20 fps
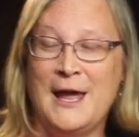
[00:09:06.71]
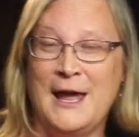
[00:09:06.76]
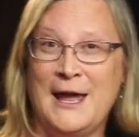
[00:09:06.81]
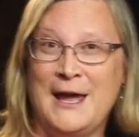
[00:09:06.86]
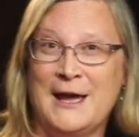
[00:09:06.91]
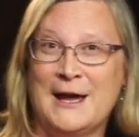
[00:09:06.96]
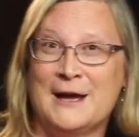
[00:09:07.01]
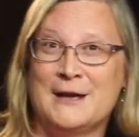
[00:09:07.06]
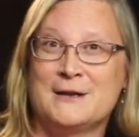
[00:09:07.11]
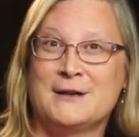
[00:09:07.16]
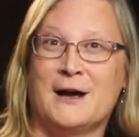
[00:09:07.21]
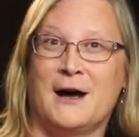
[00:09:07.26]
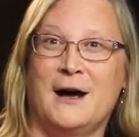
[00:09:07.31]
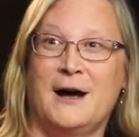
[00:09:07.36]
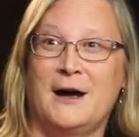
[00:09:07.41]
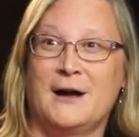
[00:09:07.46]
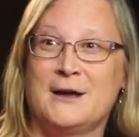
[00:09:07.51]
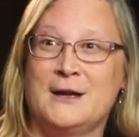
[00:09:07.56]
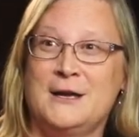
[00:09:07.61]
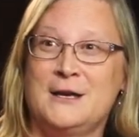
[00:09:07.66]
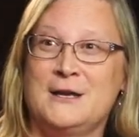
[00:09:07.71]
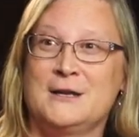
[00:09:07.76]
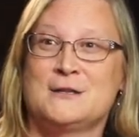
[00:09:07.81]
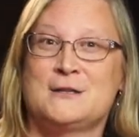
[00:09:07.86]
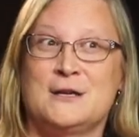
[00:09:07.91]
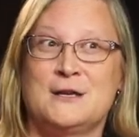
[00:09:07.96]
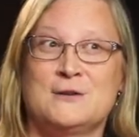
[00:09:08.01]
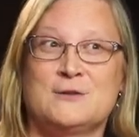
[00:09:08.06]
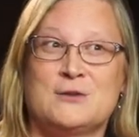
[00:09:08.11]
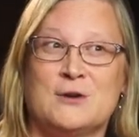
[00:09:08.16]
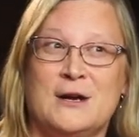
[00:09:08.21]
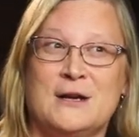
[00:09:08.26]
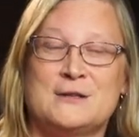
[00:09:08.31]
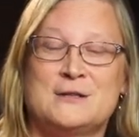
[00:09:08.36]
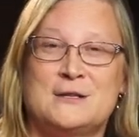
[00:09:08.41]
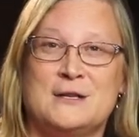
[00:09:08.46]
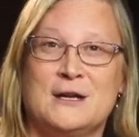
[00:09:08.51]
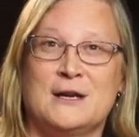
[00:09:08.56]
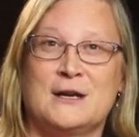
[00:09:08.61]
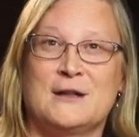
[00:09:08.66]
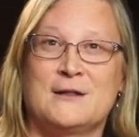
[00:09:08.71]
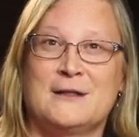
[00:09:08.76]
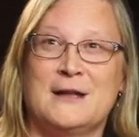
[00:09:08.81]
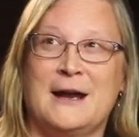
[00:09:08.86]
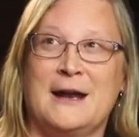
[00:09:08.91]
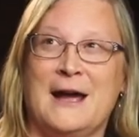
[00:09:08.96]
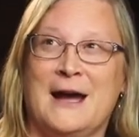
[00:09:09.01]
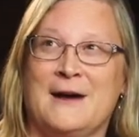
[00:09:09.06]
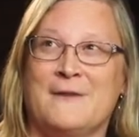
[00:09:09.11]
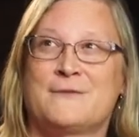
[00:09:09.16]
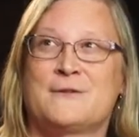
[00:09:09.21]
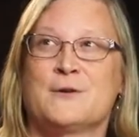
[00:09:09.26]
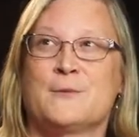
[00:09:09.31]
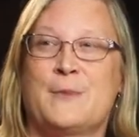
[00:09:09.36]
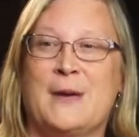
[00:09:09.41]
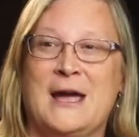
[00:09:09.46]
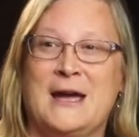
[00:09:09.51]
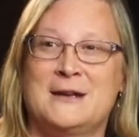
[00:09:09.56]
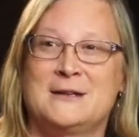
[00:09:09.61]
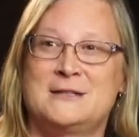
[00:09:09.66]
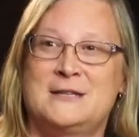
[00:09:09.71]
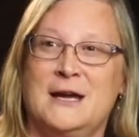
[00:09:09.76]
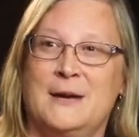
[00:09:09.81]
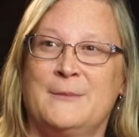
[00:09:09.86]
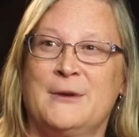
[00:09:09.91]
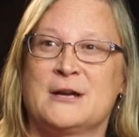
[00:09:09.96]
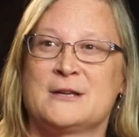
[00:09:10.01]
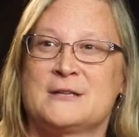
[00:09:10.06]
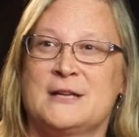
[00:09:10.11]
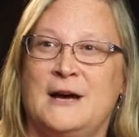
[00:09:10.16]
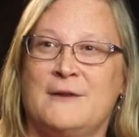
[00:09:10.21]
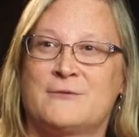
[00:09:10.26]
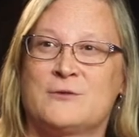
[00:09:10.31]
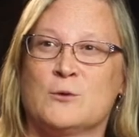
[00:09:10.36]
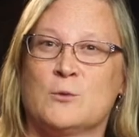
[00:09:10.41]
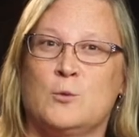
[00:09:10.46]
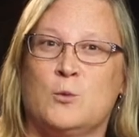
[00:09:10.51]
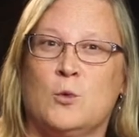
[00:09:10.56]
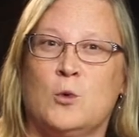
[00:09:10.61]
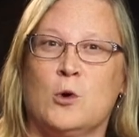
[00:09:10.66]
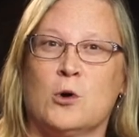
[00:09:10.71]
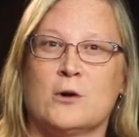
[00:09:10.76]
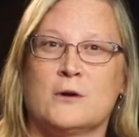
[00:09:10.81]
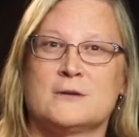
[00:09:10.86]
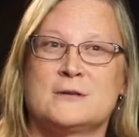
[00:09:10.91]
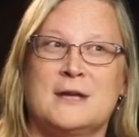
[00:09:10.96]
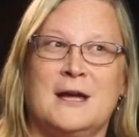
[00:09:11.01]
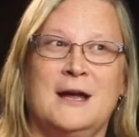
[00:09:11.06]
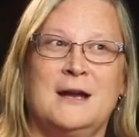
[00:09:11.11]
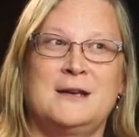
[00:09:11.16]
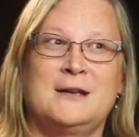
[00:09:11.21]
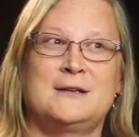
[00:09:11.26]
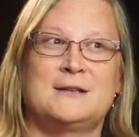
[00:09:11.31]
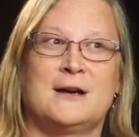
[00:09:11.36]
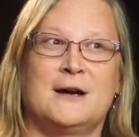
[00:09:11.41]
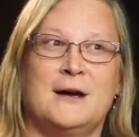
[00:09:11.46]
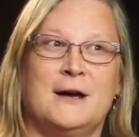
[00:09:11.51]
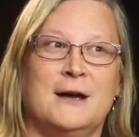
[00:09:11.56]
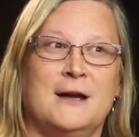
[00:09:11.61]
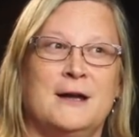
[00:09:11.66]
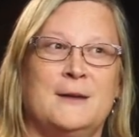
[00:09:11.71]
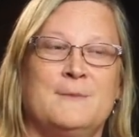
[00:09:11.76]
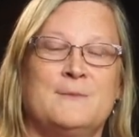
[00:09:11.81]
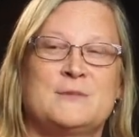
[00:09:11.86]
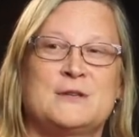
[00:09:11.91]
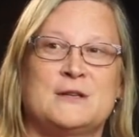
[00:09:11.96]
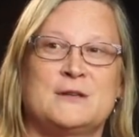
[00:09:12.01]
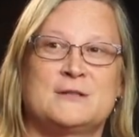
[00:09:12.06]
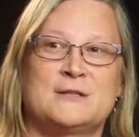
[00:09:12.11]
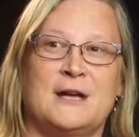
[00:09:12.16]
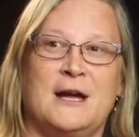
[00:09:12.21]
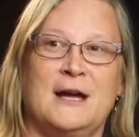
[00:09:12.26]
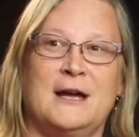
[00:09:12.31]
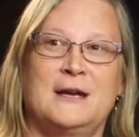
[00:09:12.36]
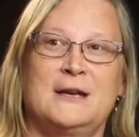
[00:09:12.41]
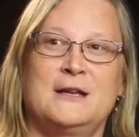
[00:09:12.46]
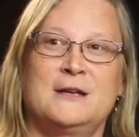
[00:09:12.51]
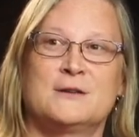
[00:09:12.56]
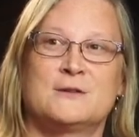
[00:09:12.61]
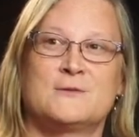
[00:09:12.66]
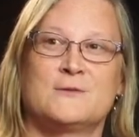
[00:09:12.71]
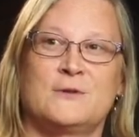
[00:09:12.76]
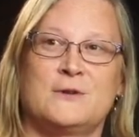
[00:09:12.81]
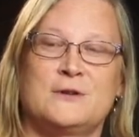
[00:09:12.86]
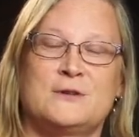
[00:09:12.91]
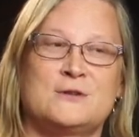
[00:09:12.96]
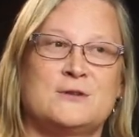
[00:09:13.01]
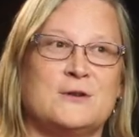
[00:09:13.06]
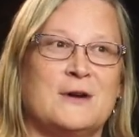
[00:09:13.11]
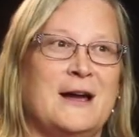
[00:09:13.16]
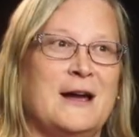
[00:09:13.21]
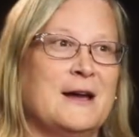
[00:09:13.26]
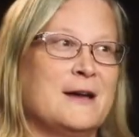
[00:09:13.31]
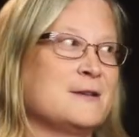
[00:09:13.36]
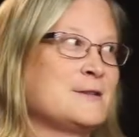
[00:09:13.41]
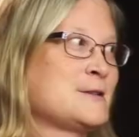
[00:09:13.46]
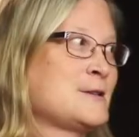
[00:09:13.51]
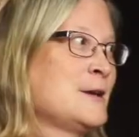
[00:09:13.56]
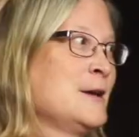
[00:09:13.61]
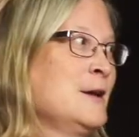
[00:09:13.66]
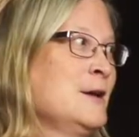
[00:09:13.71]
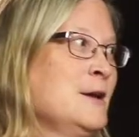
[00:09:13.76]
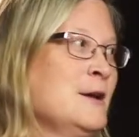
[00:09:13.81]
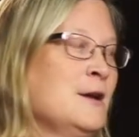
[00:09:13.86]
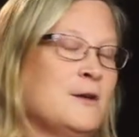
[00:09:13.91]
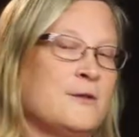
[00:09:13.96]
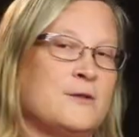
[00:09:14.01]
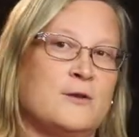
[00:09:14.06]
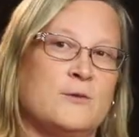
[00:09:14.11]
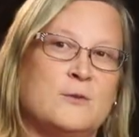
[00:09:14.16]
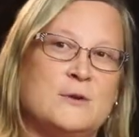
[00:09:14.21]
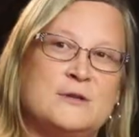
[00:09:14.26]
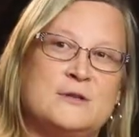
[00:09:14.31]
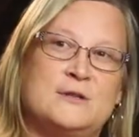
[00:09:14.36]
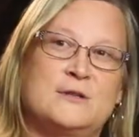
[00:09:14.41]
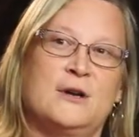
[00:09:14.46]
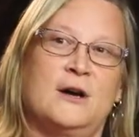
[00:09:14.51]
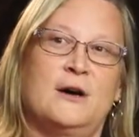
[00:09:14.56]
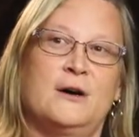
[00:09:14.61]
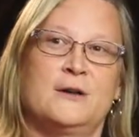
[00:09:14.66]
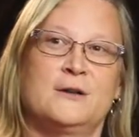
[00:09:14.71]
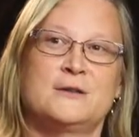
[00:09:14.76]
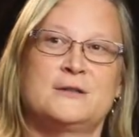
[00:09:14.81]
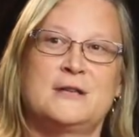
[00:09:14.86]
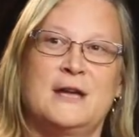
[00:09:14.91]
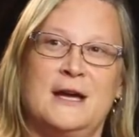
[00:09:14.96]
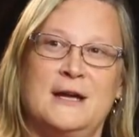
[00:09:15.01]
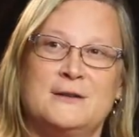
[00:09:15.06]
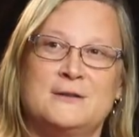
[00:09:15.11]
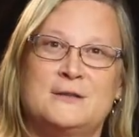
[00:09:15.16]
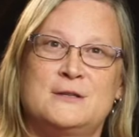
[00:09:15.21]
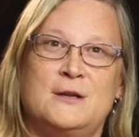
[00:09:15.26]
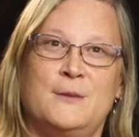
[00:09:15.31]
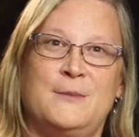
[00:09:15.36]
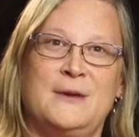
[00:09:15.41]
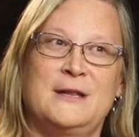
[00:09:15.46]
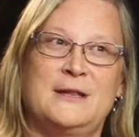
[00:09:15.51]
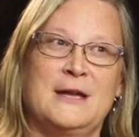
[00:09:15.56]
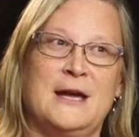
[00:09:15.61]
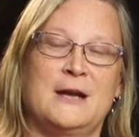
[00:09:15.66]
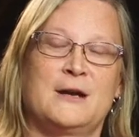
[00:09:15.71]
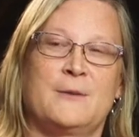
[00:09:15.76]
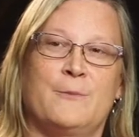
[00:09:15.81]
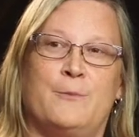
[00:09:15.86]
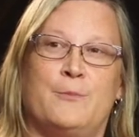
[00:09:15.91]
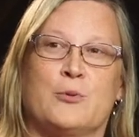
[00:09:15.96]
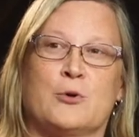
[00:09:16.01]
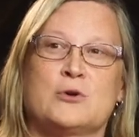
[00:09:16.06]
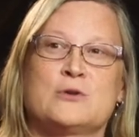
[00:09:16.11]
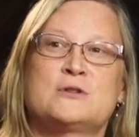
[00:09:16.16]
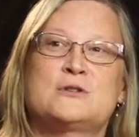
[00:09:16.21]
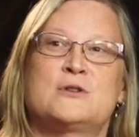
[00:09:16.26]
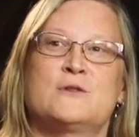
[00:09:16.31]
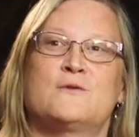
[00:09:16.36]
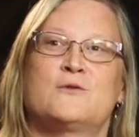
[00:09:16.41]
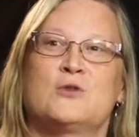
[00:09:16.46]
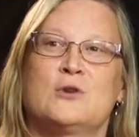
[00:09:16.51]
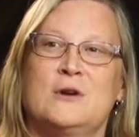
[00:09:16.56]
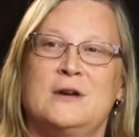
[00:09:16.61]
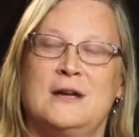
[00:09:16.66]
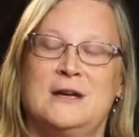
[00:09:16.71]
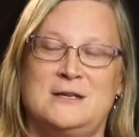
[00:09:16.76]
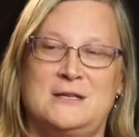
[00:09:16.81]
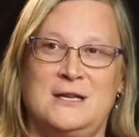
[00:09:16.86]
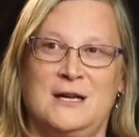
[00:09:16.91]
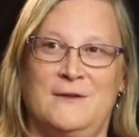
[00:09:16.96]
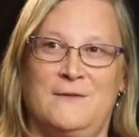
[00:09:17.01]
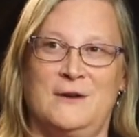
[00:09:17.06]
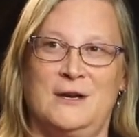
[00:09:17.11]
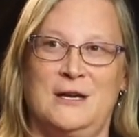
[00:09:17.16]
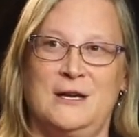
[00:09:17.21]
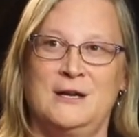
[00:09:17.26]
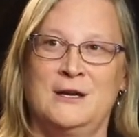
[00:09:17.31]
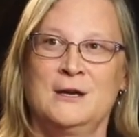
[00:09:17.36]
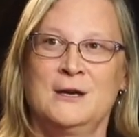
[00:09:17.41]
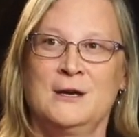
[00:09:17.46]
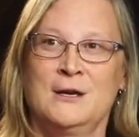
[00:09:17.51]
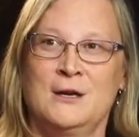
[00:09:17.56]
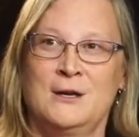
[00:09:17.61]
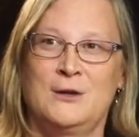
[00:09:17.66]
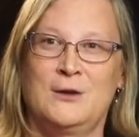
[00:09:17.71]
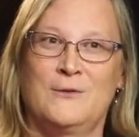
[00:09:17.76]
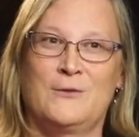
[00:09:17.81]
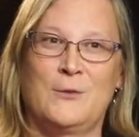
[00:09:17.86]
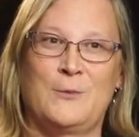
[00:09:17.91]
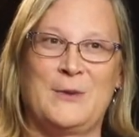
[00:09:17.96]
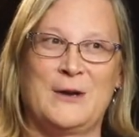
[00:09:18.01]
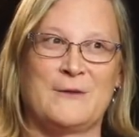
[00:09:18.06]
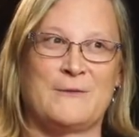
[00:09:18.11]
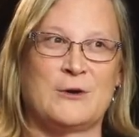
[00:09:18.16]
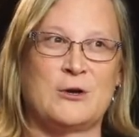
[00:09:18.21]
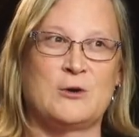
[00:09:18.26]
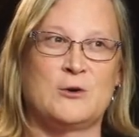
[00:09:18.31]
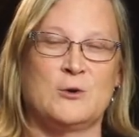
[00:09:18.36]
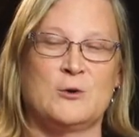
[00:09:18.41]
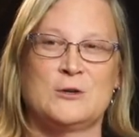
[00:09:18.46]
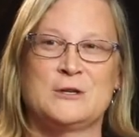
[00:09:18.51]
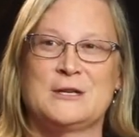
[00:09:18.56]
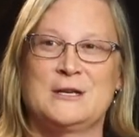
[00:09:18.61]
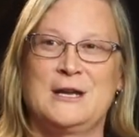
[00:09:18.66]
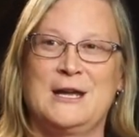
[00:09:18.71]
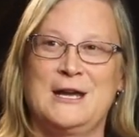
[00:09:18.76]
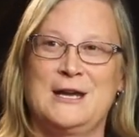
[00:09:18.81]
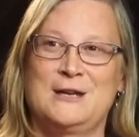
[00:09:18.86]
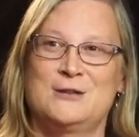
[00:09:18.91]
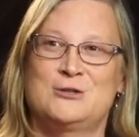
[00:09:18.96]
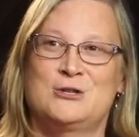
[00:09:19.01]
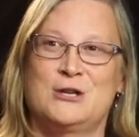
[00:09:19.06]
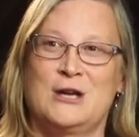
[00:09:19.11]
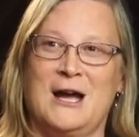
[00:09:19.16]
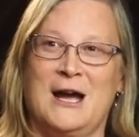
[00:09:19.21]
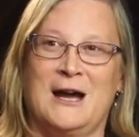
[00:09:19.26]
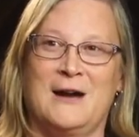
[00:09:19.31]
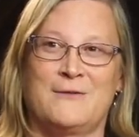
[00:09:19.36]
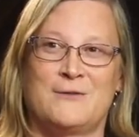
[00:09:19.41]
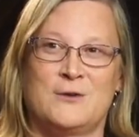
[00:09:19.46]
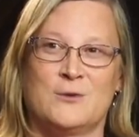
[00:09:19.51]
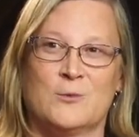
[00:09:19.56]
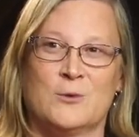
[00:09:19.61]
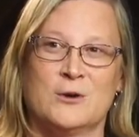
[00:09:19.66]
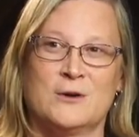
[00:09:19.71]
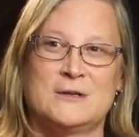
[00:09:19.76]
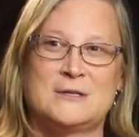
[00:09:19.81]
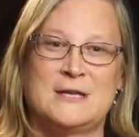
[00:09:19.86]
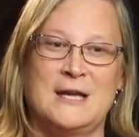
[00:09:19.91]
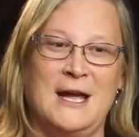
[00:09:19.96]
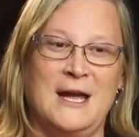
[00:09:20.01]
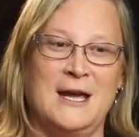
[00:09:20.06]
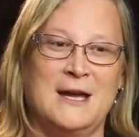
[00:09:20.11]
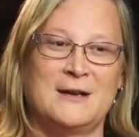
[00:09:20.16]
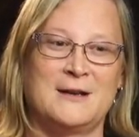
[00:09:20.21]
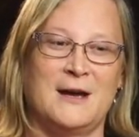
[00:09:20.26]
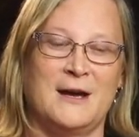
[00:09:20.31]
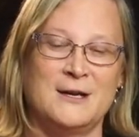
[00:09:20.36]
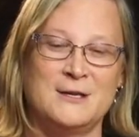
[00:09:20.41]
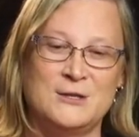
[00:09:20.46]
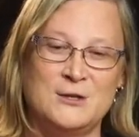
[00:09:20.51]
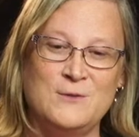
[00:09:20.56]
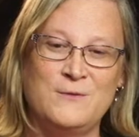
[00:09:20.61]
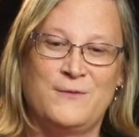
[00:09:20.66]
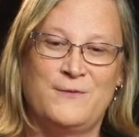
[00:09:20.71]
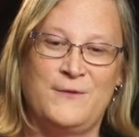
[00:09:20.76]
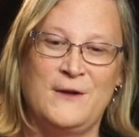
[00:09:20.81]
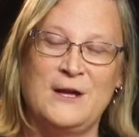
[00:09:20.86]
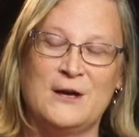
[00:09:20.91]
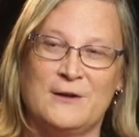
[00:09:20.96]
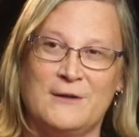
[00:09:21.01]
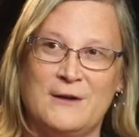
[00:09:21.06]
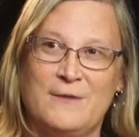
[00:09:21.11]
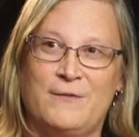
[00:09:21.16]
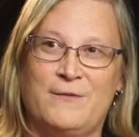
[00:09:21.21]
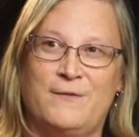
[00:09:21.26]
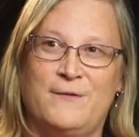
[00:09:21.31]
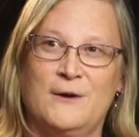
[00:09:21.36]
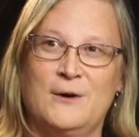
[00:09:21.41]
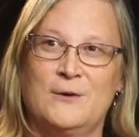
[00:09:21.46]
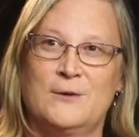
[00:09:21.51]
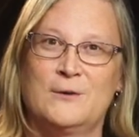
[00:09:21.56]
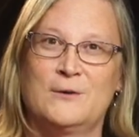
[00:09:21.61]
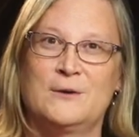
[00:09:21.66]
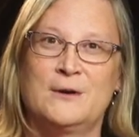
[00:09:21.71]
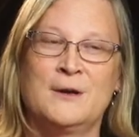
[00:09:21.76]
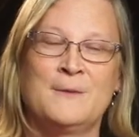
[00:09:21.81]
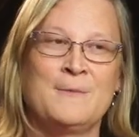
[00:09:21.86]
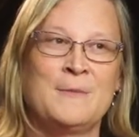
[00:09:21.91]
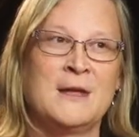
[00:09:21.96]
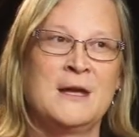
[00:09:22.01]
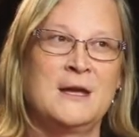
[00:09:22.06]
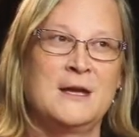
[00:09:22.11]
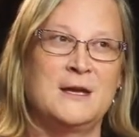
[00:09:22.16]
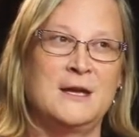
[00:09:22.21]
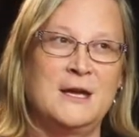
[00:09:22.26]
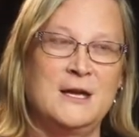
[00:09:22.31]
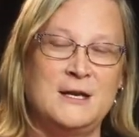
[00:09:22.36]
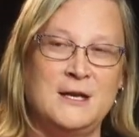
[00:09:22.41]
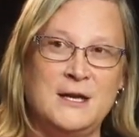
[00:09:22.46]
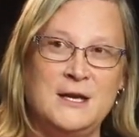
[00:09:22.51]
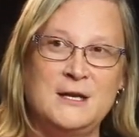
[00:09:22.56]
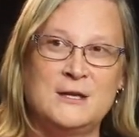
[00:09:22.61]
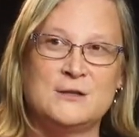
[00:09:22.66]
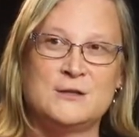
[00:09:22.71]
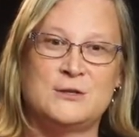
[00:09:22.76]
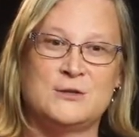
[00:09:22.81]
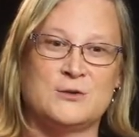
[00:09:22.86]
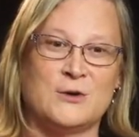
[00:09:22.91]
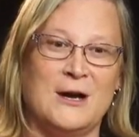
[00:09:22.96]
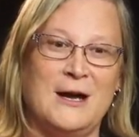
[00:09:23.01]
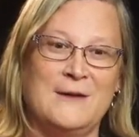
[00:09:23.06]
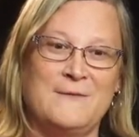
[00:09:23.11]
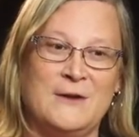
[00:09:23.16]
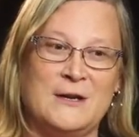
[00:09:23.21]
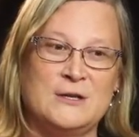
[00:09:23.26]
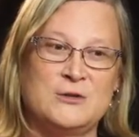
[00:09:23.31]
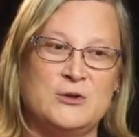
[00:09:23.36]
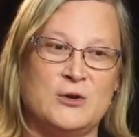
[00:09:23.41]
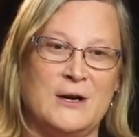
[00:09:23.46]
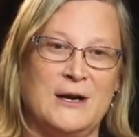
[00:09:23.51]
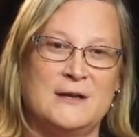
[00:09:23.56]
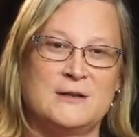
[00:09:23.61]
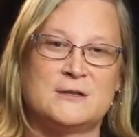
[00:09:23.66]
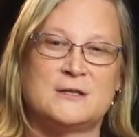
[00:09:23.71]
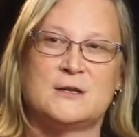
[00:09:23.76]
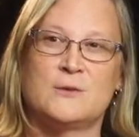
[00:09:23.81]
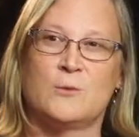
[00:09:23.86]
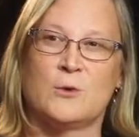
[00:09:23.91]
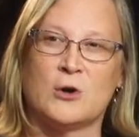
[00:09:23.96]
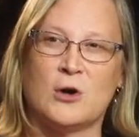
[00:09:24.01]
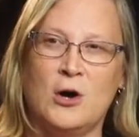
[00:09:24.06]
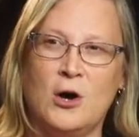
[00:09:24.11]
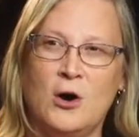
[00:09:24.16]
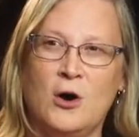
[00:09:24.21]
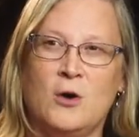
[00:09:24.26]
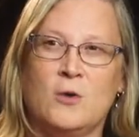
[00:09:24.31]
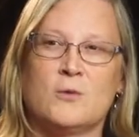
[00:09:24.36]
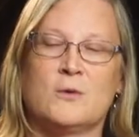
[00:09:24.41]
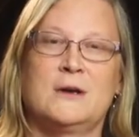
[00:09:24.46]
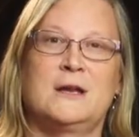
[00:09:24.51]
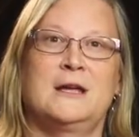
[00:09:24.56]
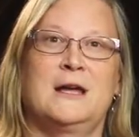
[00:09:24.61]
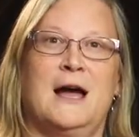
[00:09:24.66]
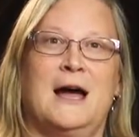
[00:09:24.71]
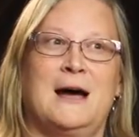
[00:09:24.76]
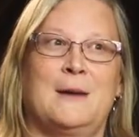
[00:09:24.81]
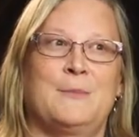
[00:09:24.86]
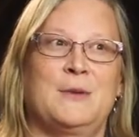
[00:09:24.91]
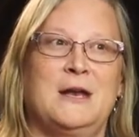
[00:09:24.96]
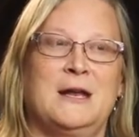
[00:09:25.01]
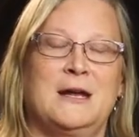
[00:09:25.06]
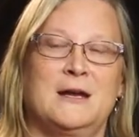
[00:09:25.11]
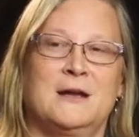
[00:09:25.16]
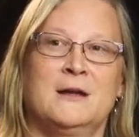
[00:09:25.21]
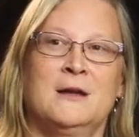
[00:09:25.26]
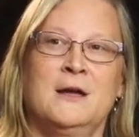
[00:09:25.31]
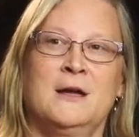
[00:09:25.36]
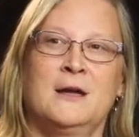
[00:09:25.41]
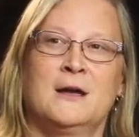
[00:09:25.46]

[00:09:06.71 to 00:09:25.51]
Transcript: And it is interesting in that after pandemics, after wars, anytime society is really stressed, the result tends to be then a burst of creativity. You have a bit of a golden age afterwards. And I do feel in food, it is driving trends that were already happening.